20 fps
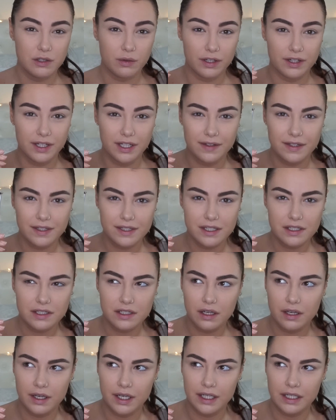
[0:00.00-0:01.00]
So I think this
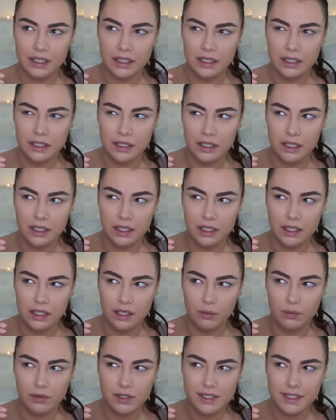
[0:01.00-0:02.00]
is like,
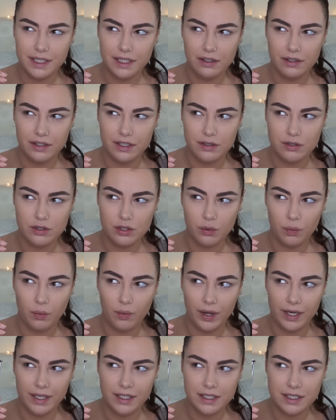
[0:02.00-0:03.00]
I want to say like
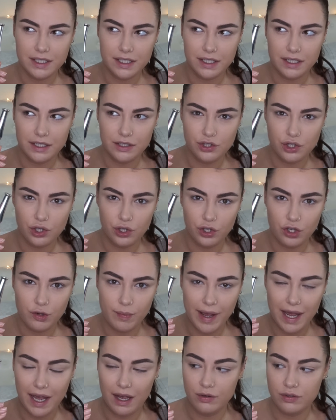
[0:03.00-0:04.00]

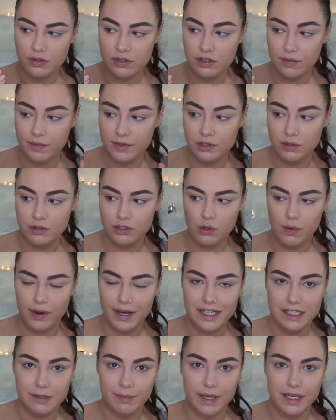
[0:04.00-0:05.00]
£22 or something, so it's
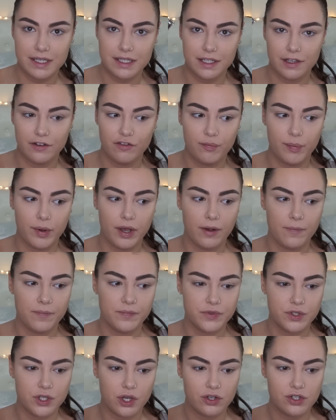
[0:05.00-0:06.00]
quite expensive, but
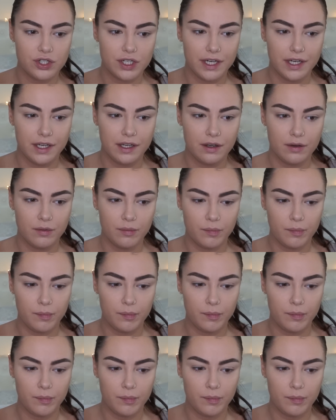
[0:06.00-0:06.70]
judging